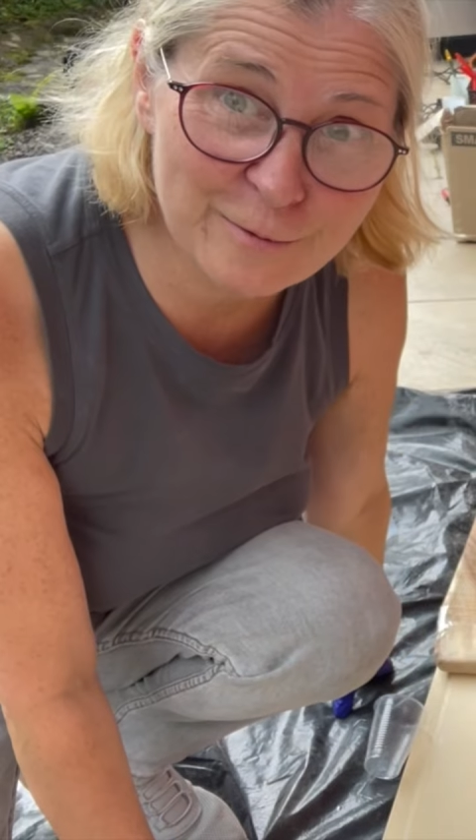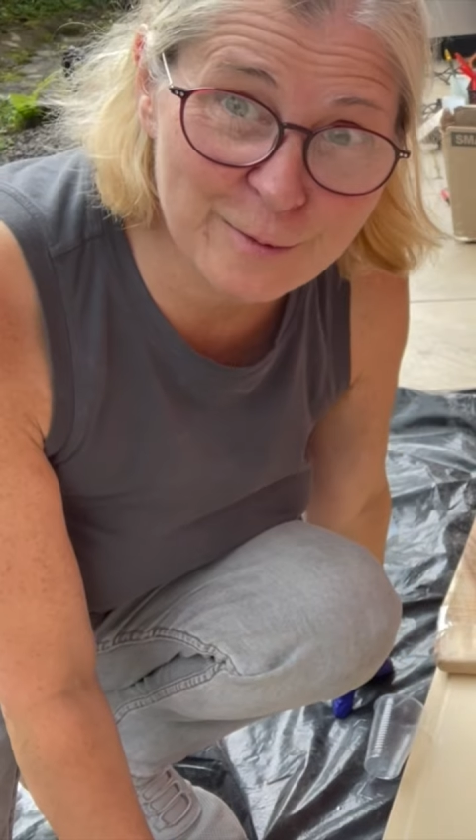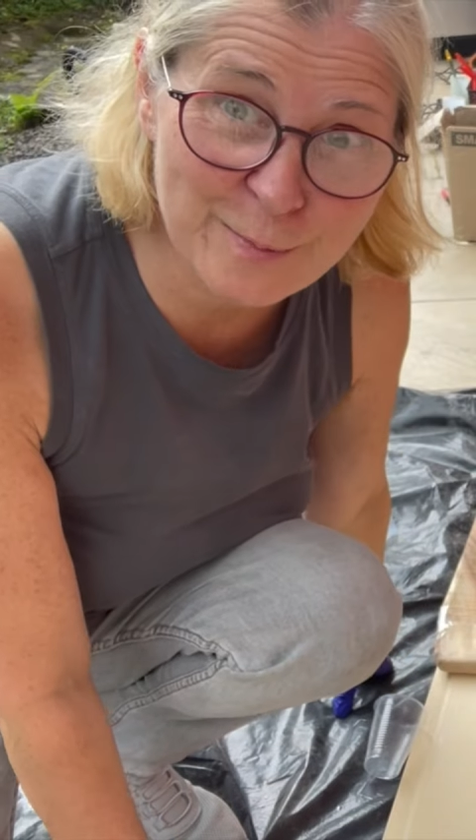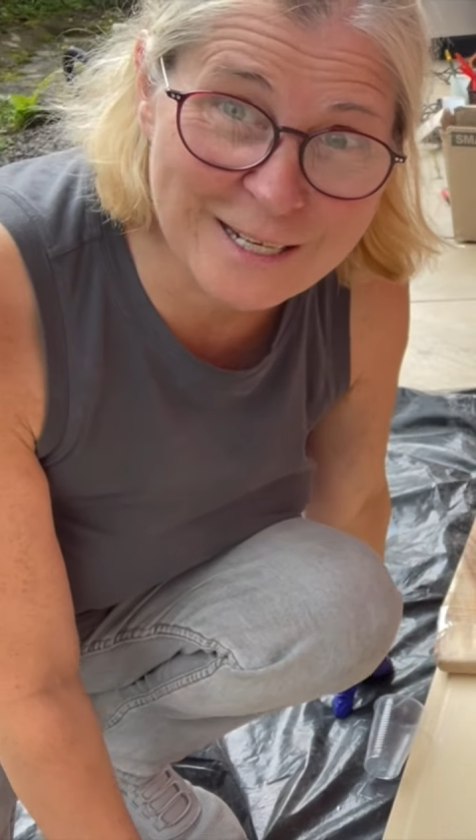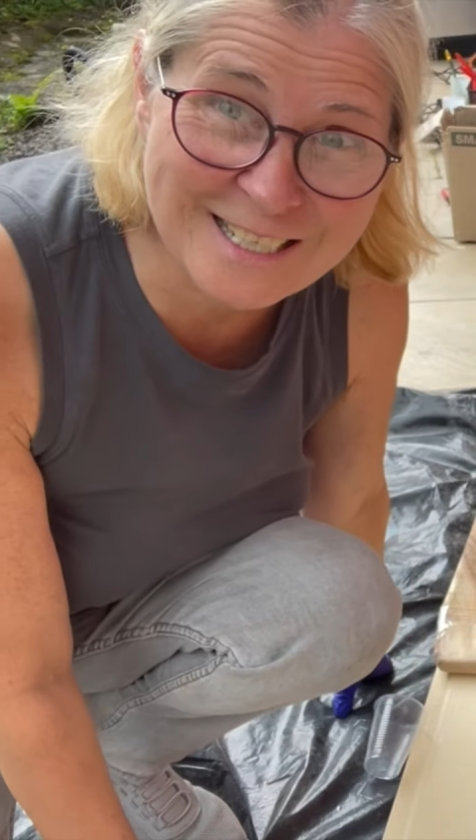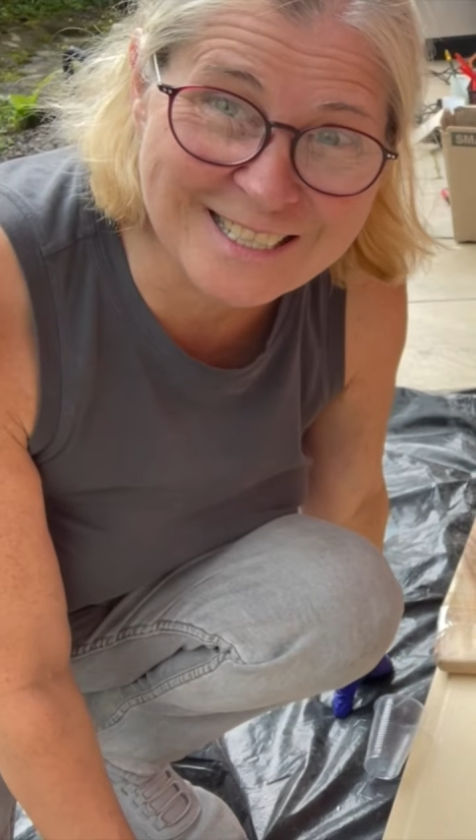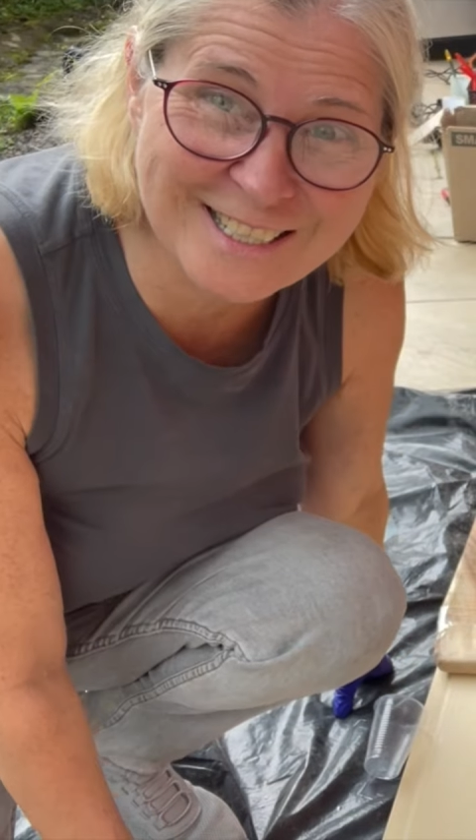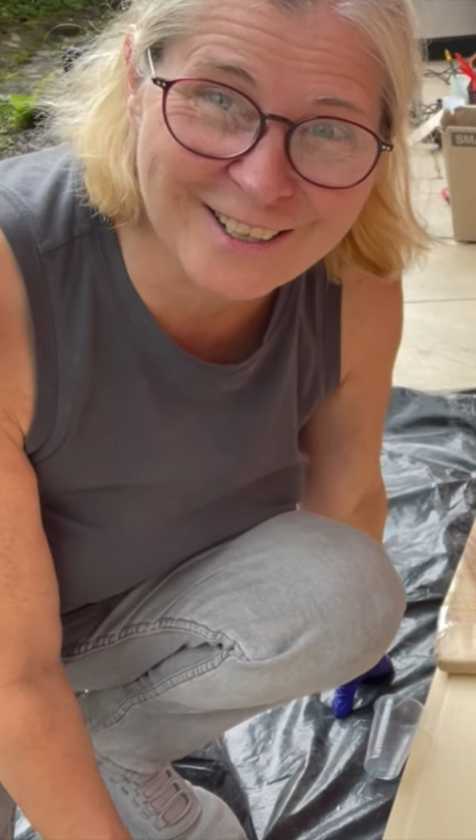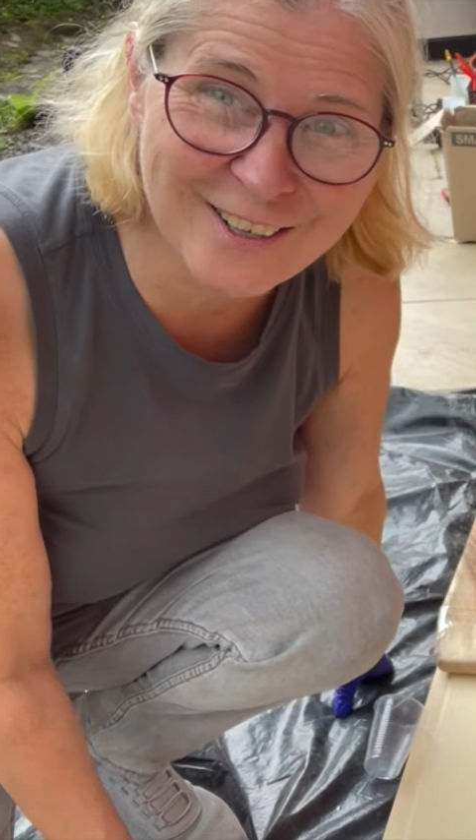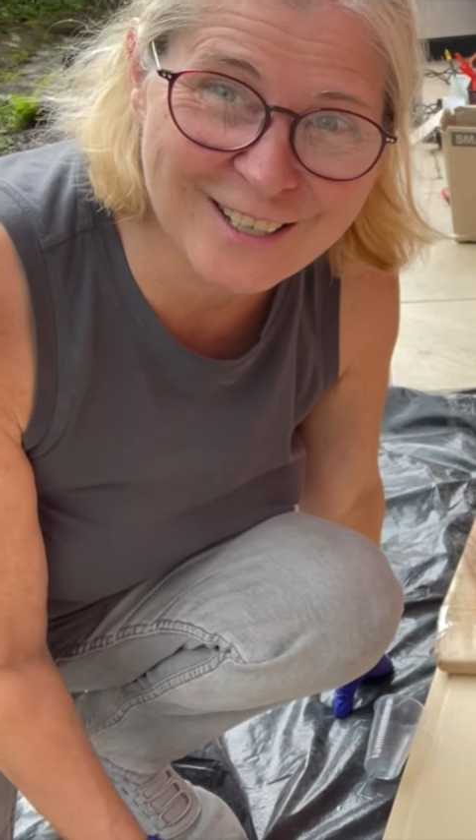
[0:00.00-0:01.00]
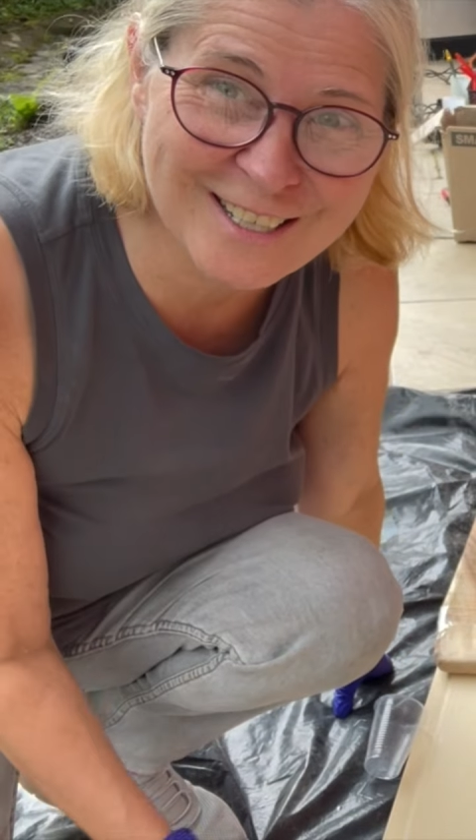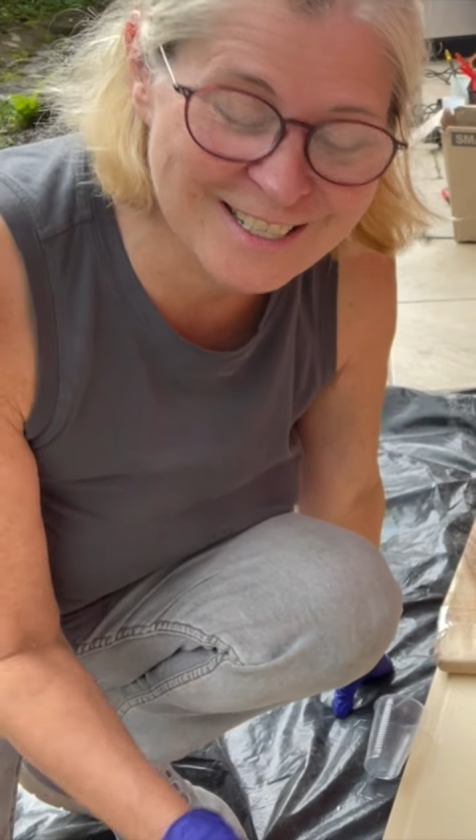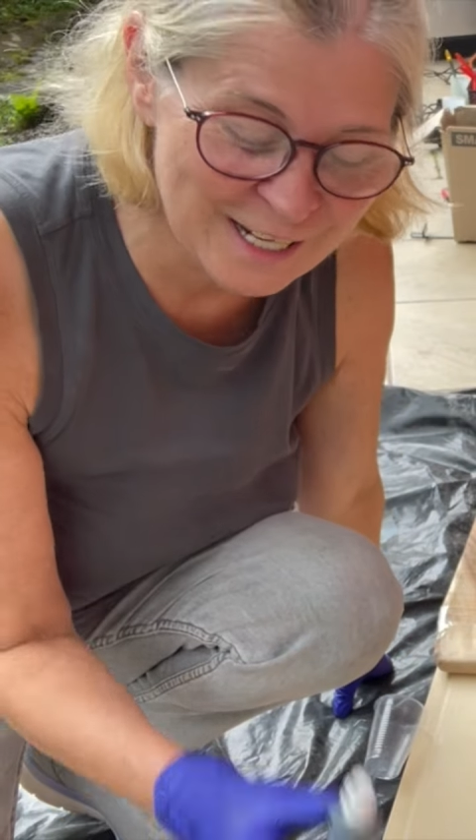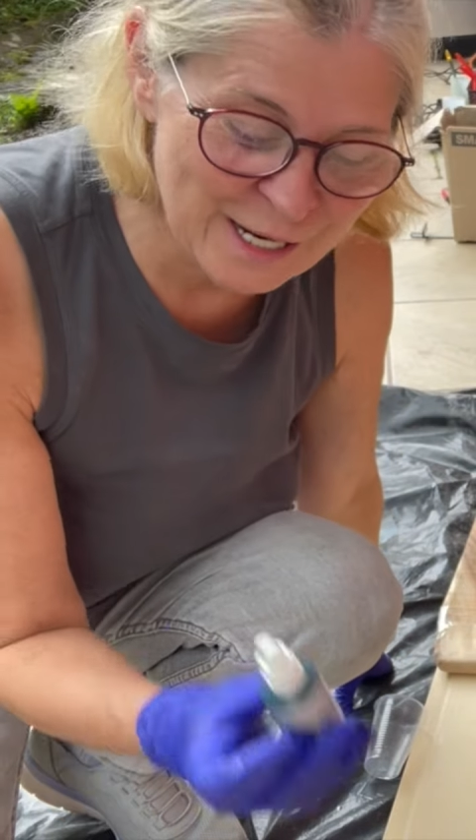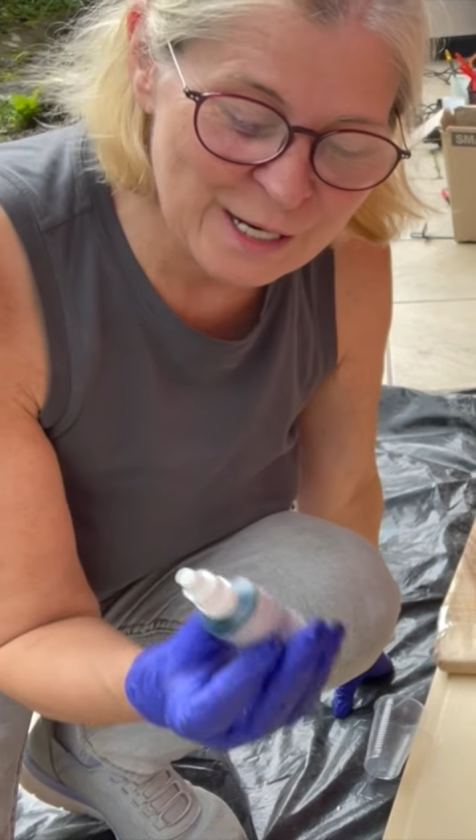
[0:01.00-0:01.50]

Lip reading: different paint stores